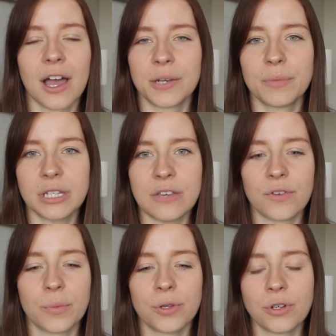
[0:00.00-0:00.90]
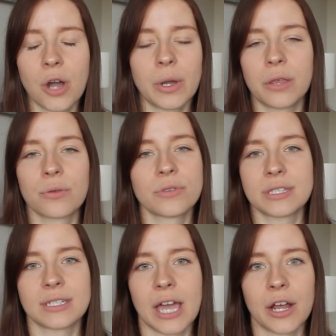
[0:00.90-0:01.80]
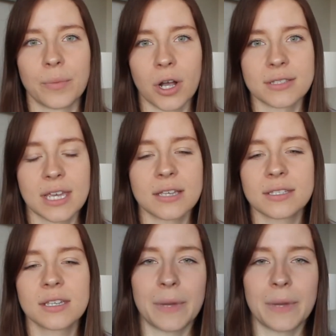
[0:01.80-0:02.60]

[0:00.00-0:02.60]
unbelievable going through this entire process.